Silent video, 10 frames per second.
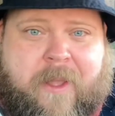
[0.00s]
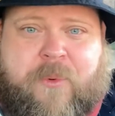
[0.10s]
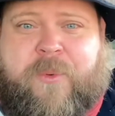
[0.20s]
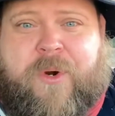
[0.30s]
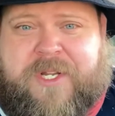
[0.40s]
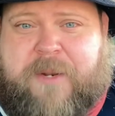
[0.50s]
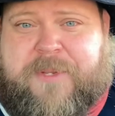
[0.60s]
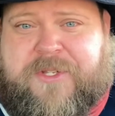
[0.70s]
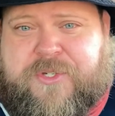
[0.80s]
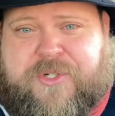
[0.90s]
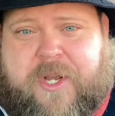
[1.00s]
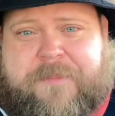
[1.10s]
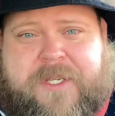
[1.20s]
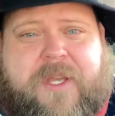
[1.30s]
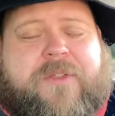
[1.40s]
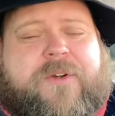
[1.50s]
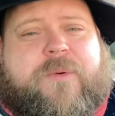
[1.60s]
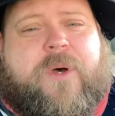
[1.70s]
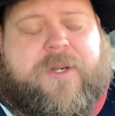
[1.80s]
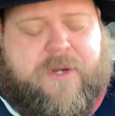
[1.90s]
We worked at a pizza shop together and
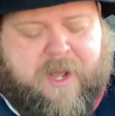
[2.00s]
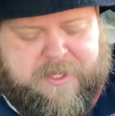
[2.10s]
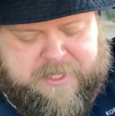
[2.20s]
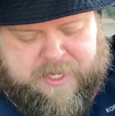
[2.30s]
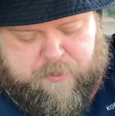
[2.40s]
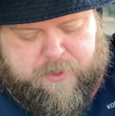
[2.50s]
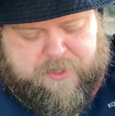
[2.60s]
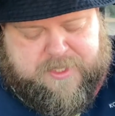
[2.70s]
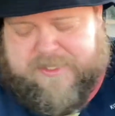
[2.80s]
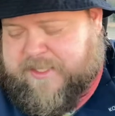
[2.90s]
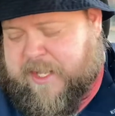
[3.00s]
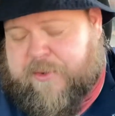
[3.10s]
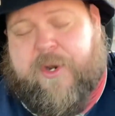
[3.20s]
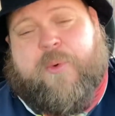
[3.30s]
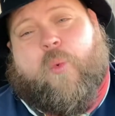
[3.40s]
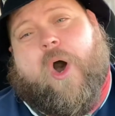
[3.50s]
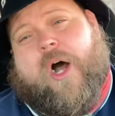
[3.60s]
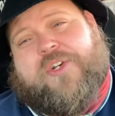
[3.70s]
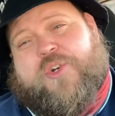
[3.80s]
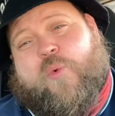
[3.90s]
whatnot. And we would get together and
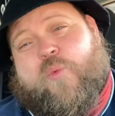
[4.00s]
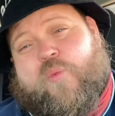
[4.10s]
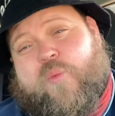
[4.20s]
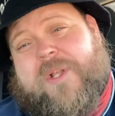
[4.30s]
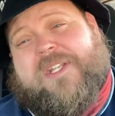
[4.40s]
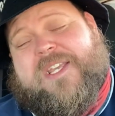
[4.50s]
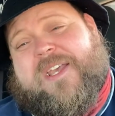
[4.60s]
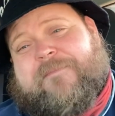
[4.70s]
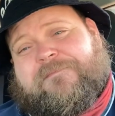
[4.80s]
watch really